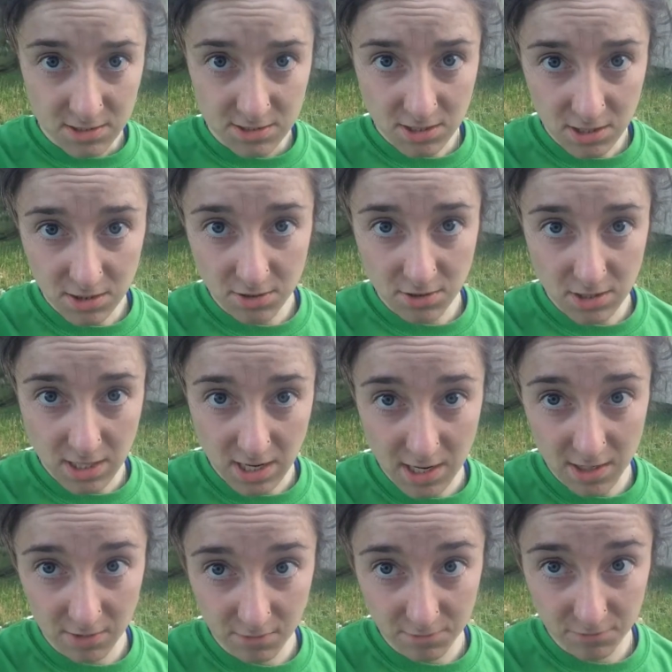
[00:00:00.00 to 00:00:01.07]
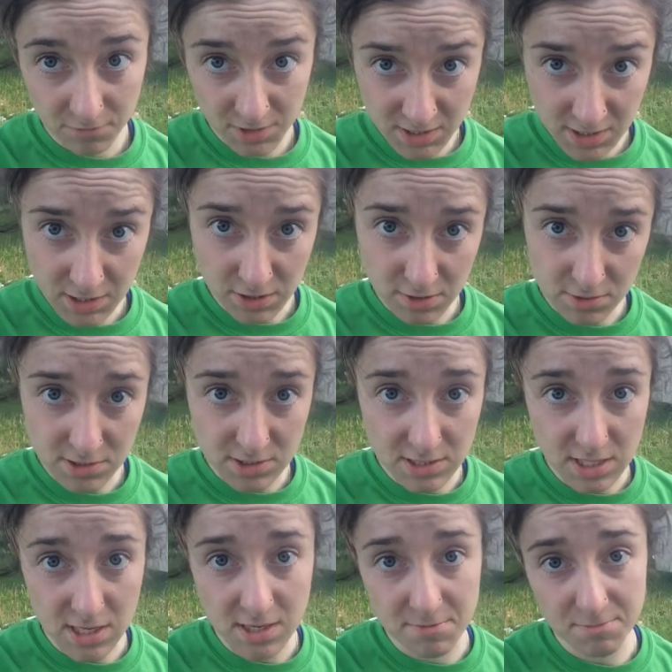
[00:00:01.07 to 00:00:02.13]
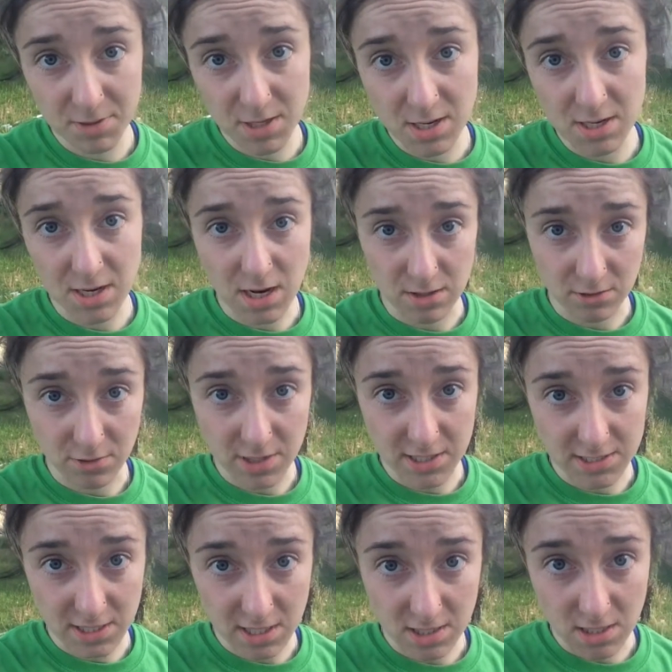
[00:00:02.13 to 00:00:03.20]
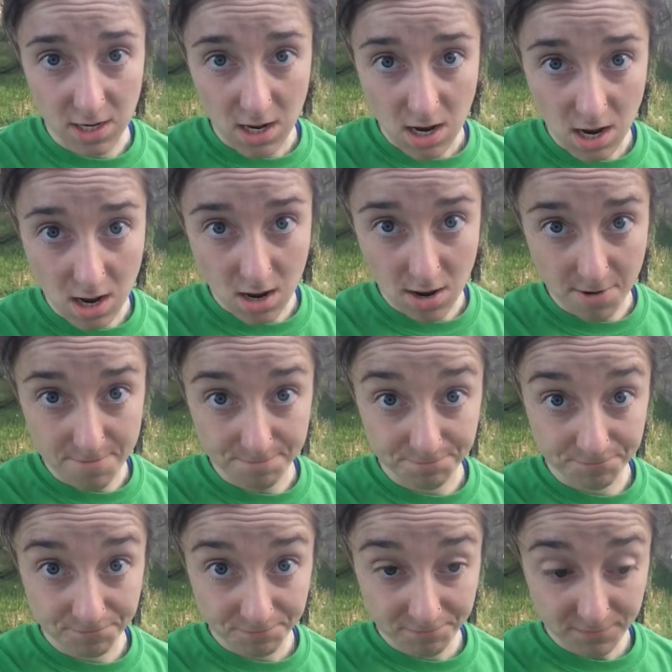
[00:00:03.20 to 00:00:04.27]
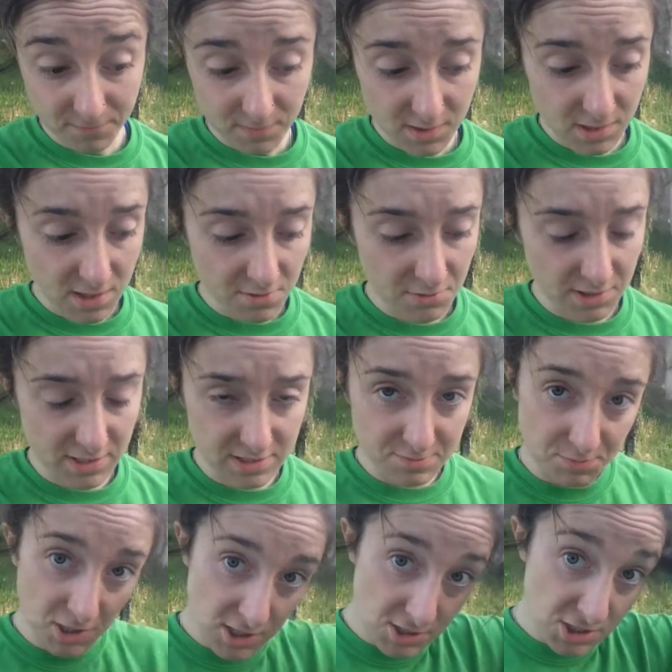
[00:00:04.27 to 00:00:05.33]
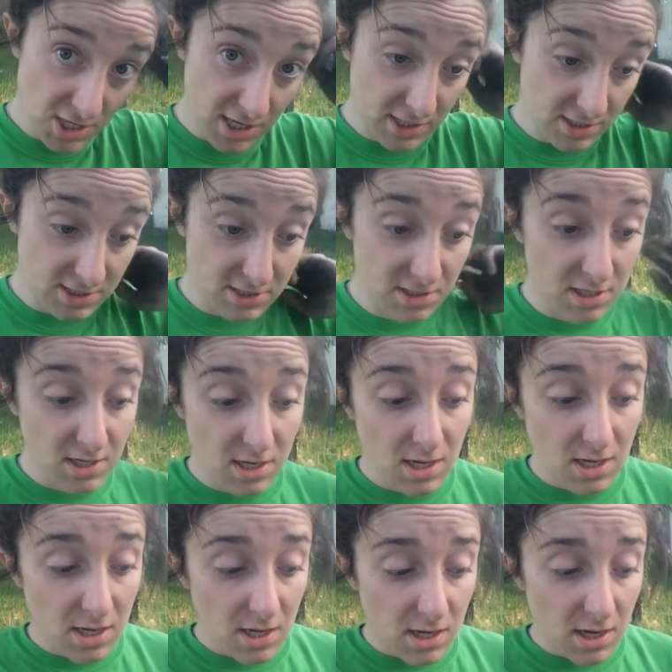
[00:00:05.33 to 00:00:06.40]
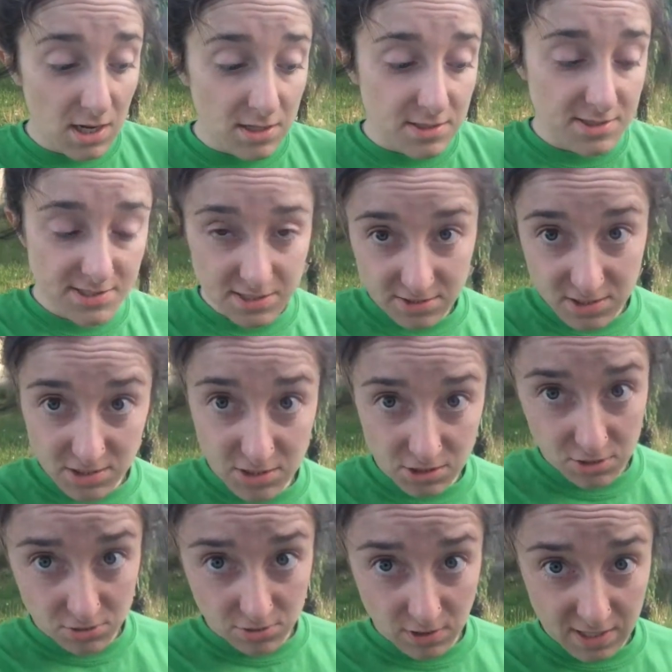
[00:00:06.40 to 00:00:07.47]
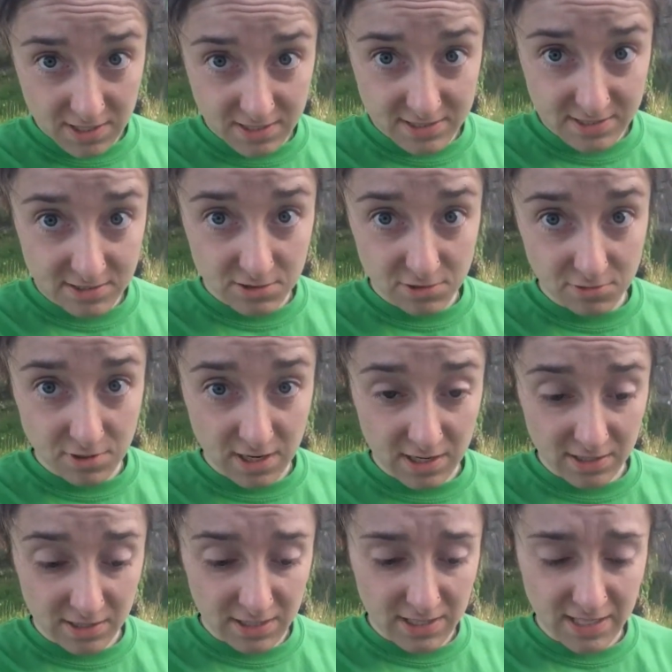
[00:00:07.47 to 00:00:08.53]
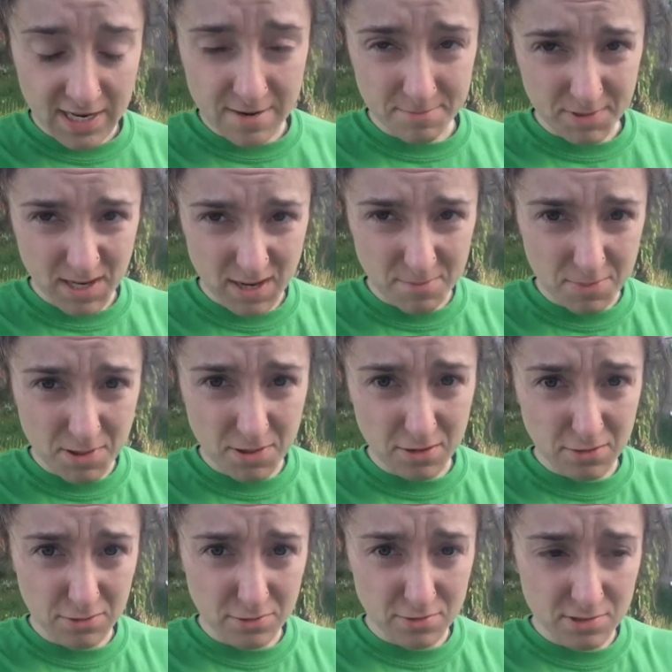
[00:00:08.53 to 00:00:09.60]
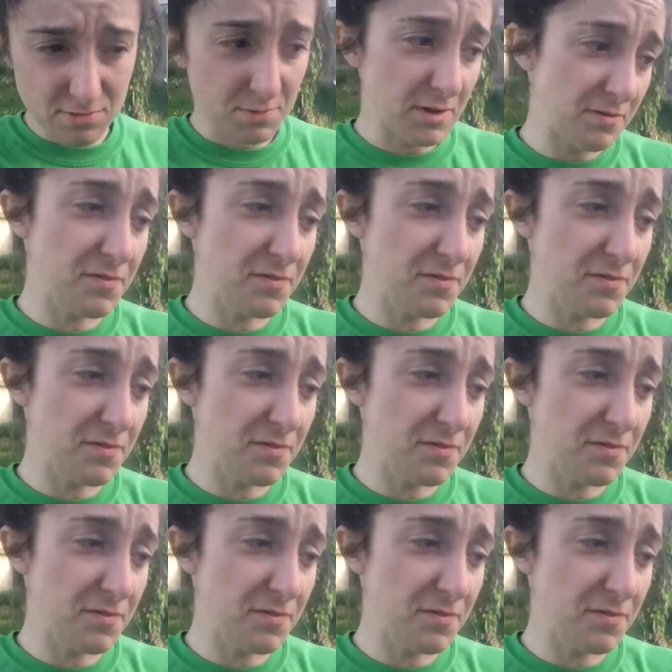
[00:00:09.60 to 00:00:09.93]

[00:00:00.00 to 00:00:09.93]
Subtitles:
So yeah, really close to done, but not quite done with this project. Still to do, I need to clamp up those, well,